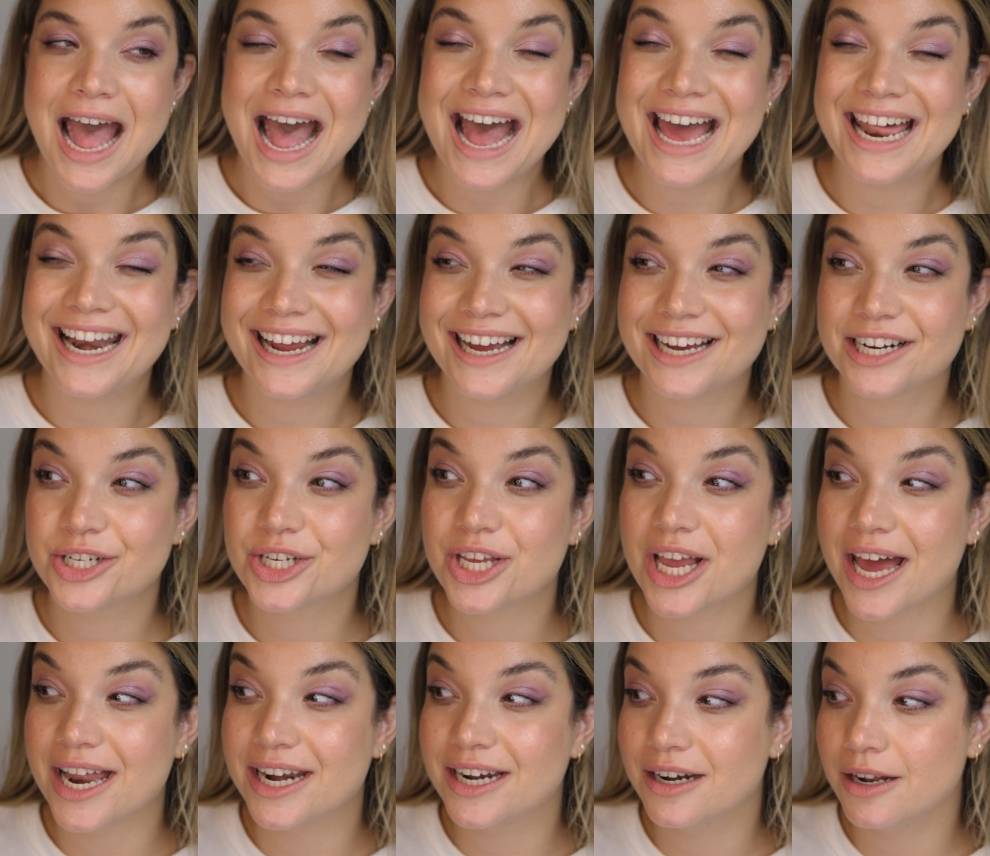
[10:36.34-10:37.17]
and I
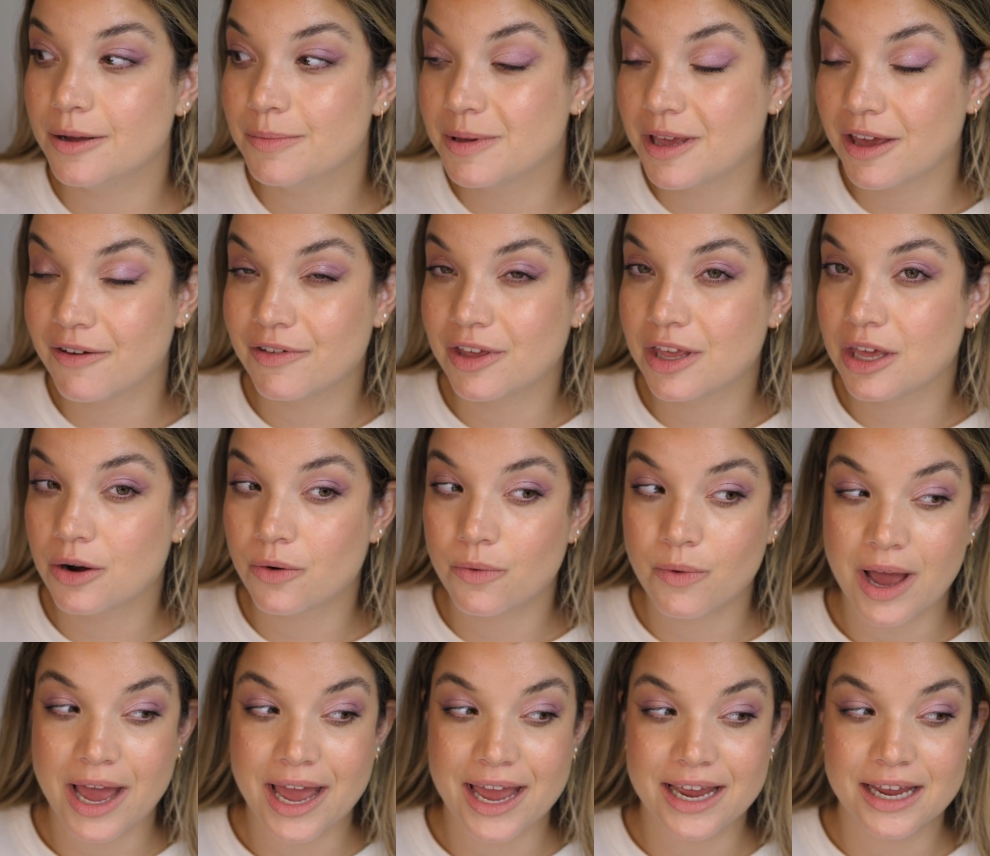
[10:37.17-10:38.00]
actually ended up giving it
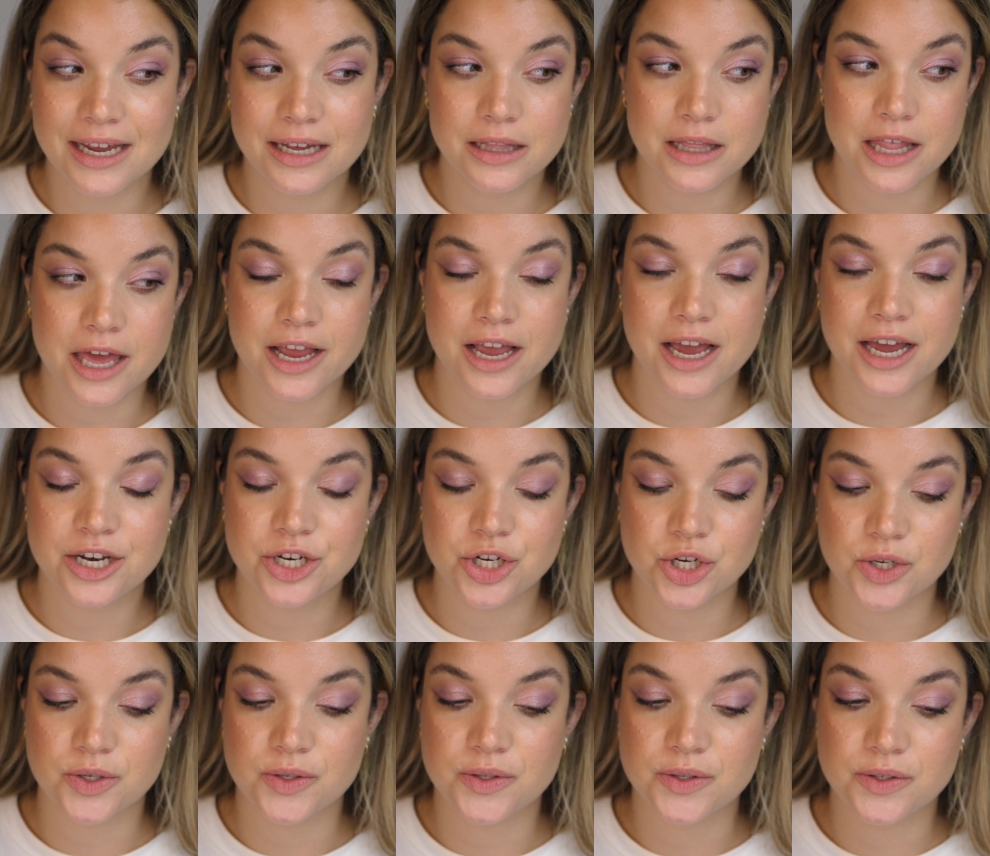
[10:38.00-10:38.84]
away like I
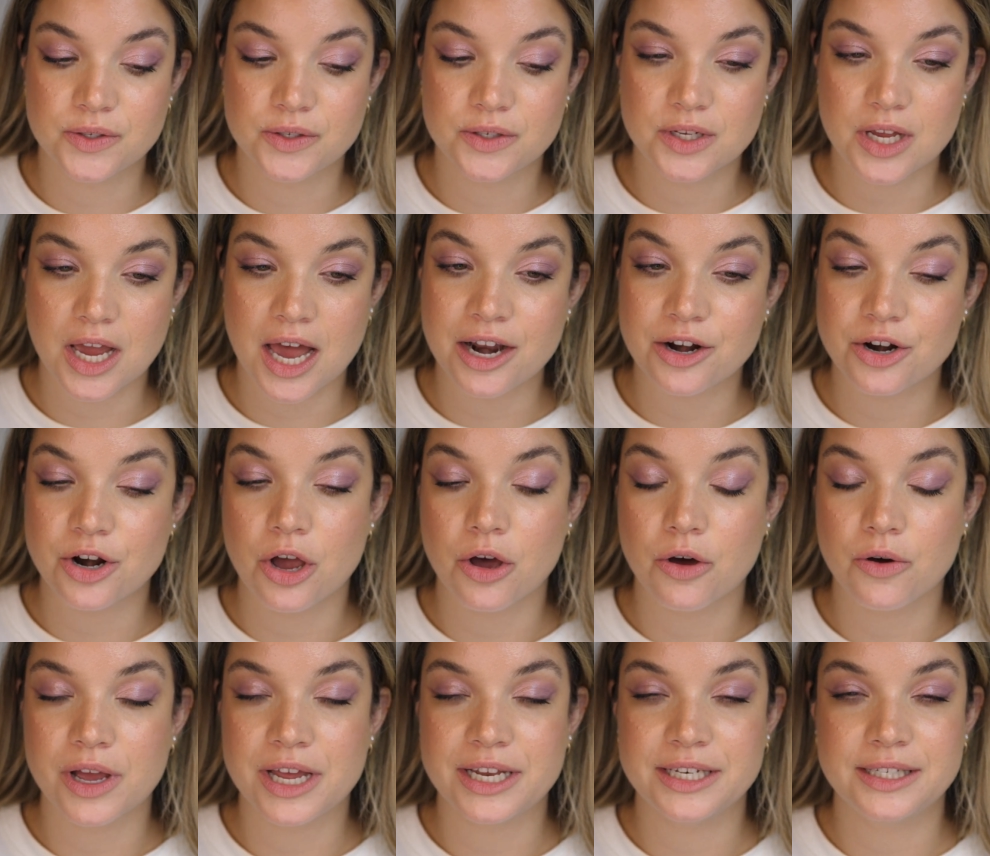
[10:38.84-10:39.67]
just I don't
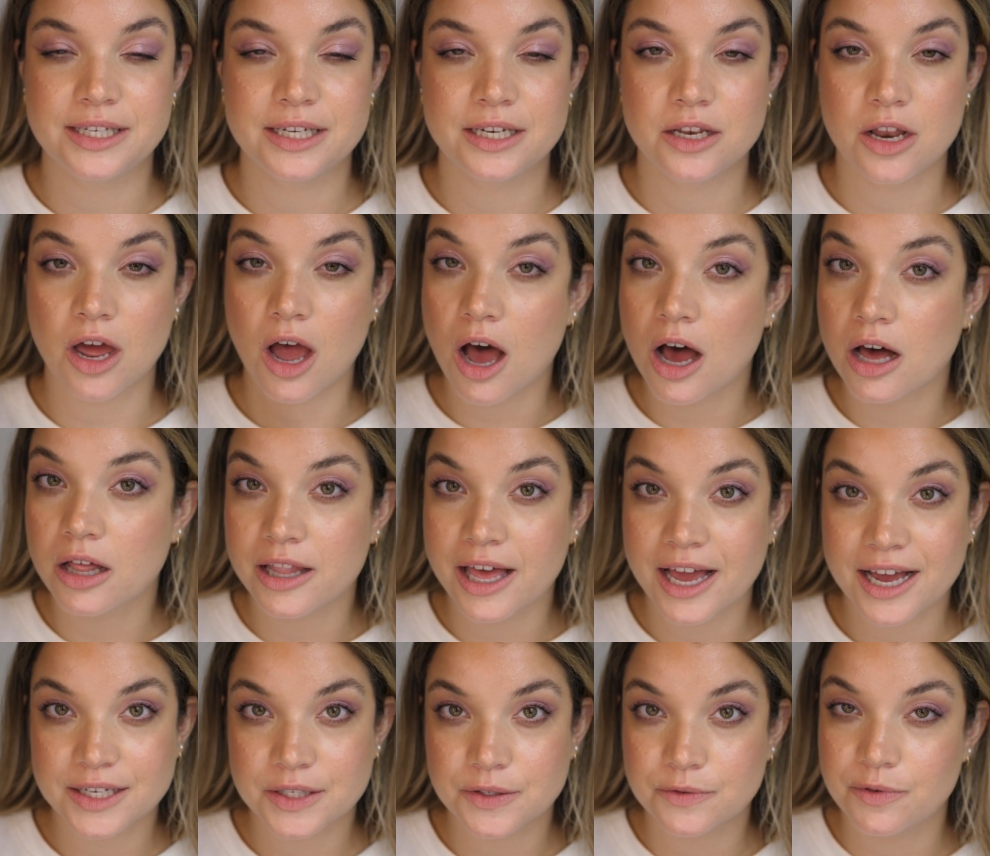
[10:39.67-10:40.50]
know it did not
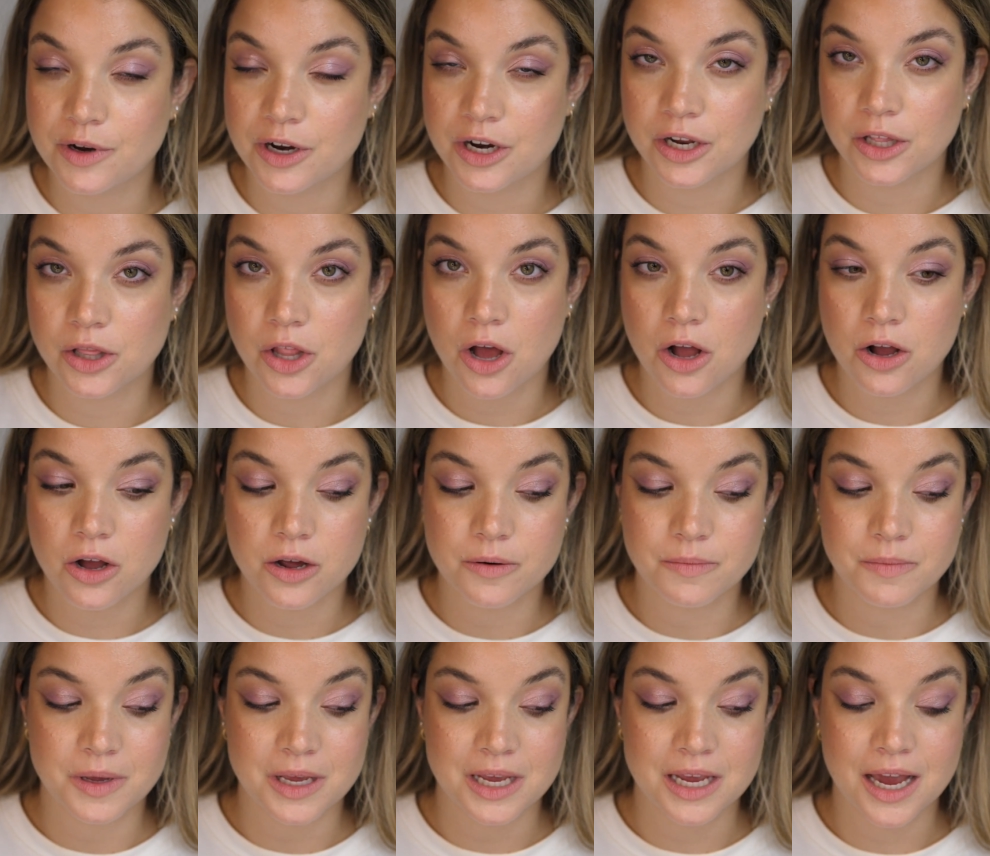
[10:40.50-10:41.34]
last very long
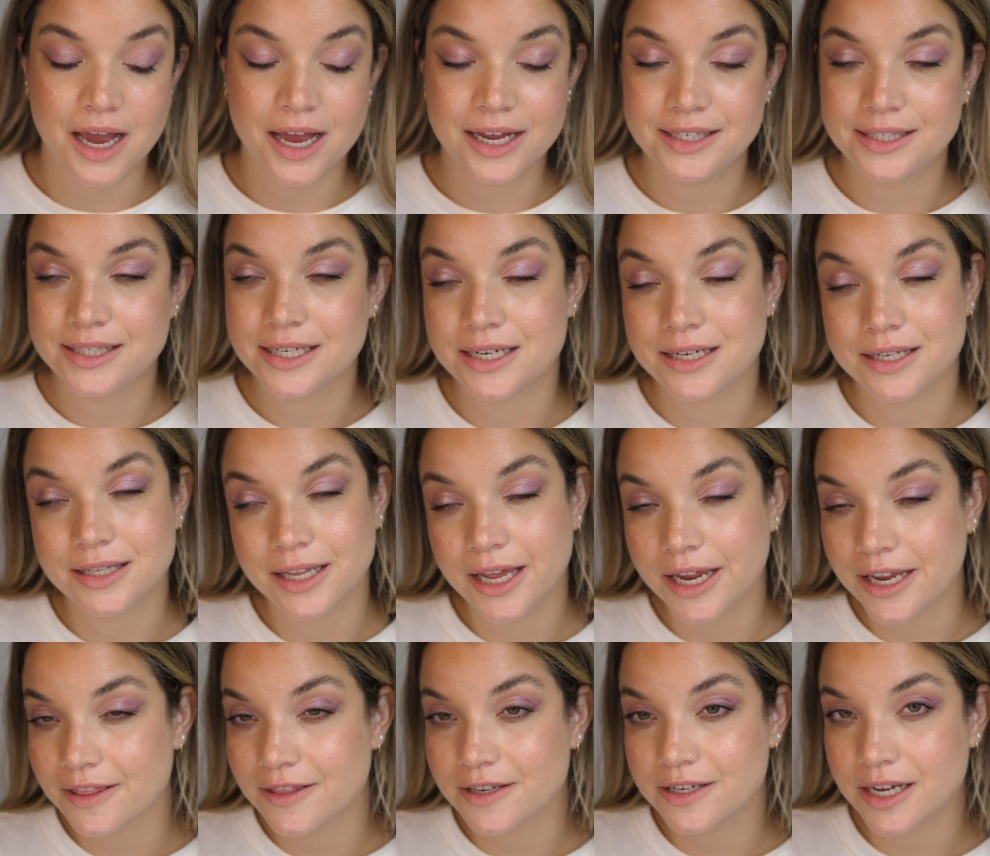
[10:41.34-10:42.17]
on me I didn't
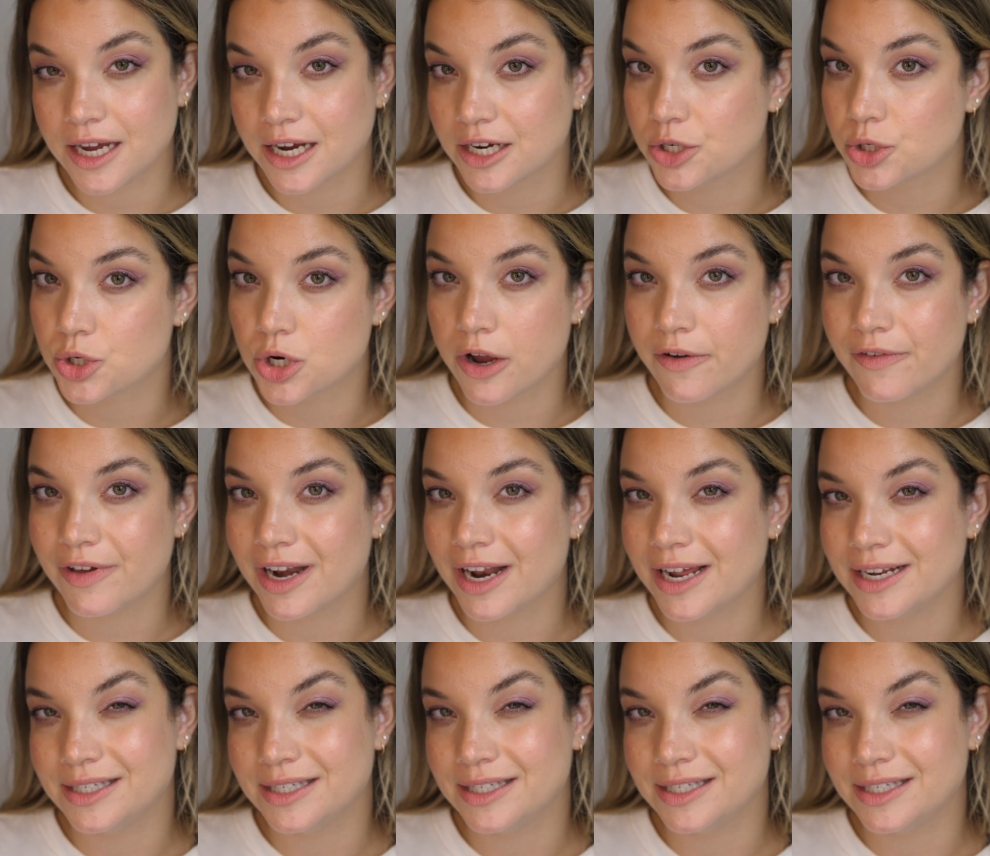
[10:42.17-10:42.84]
like like the texture of it.